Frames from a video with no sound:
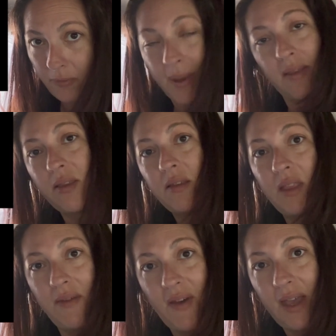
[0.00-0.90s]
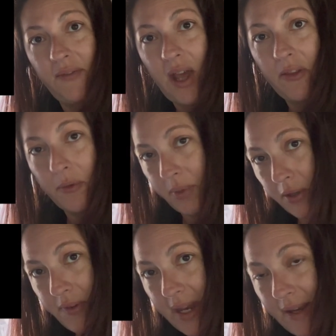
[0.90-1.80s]
my $65
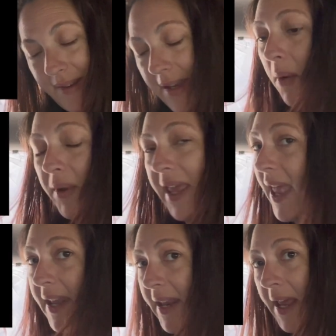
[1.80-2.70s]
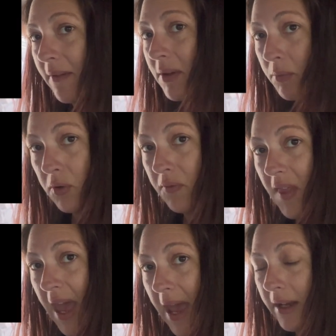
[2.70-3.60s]
build that I did. Went ahead and I removed
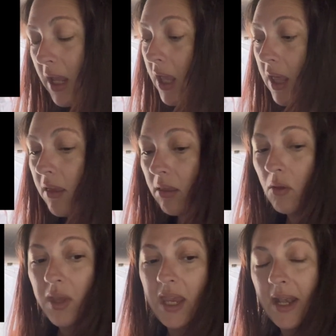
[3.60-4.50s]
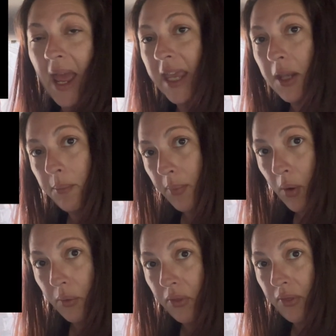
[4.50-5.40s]
that so he and I could
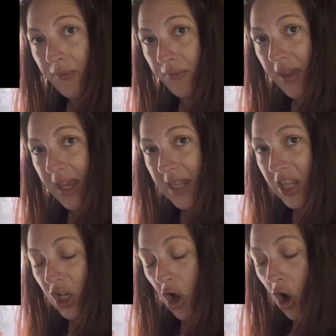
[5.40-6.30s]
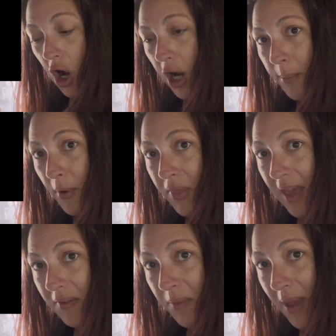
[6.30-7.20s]
both fit in the car, both
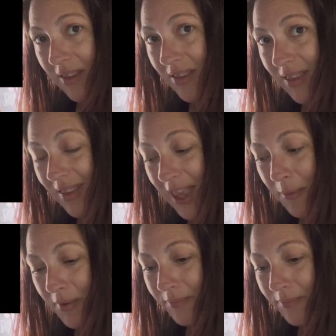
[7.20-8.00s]
have space to sleep.